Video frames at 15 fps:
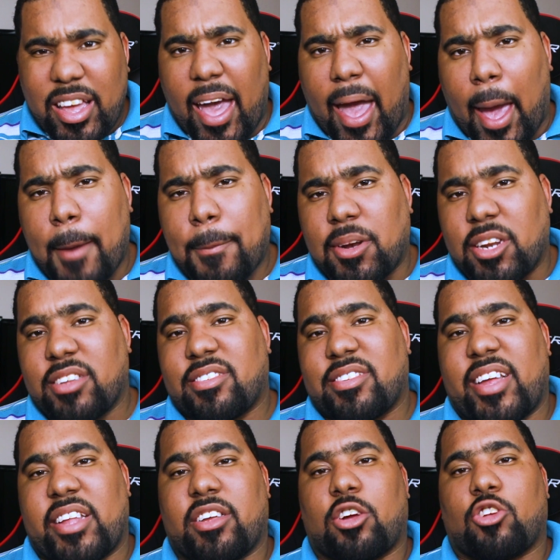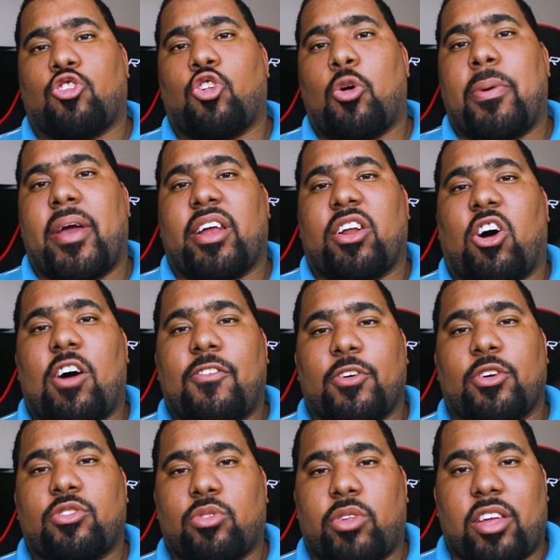applets that the control panel
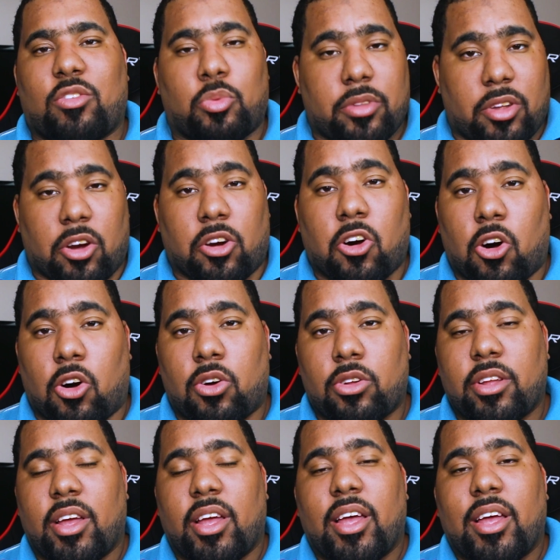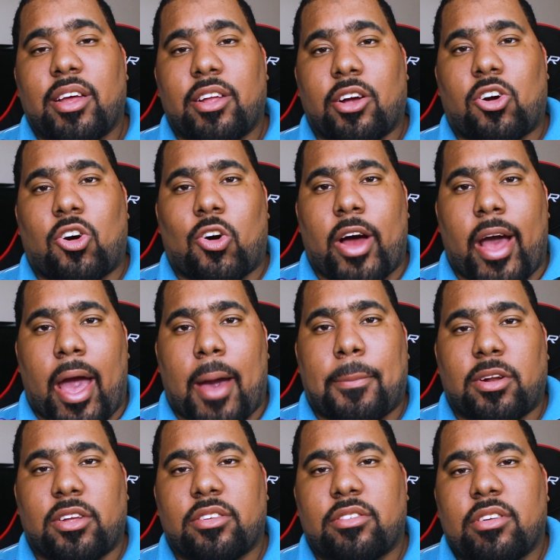offers. That's what they're called. They're called
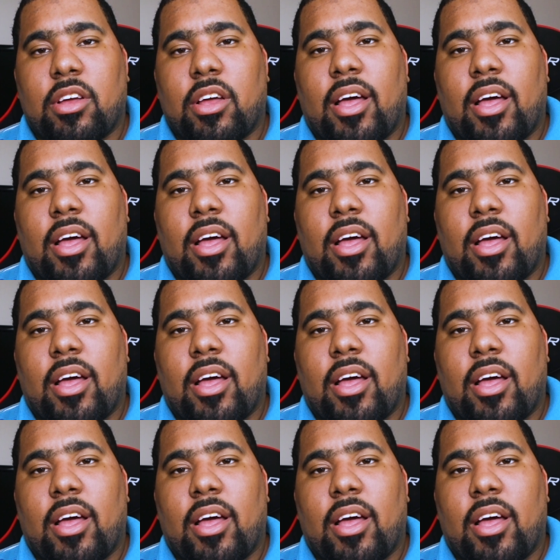applets.